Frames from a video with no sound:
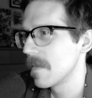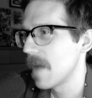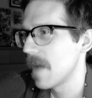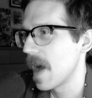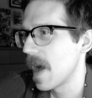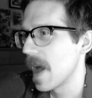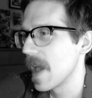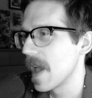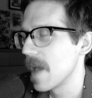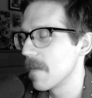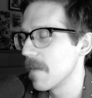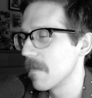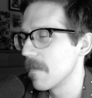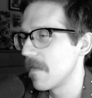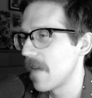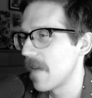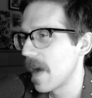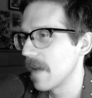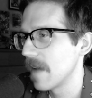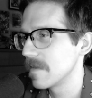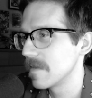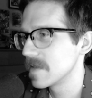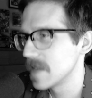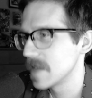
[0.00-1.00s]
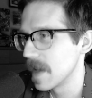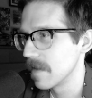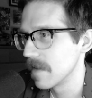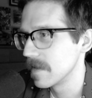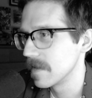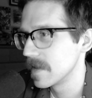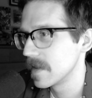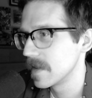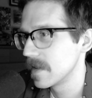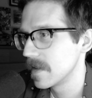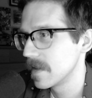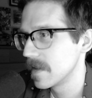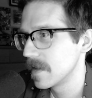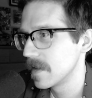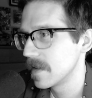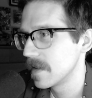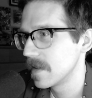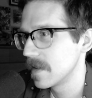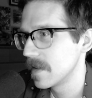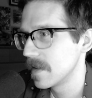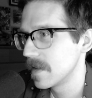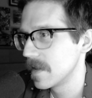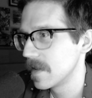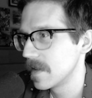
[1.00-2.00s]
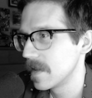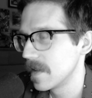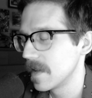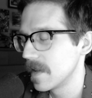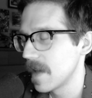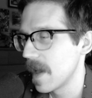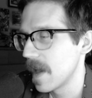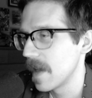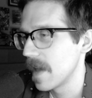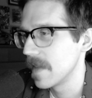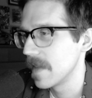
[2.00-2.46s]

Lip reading: I am 5'7", and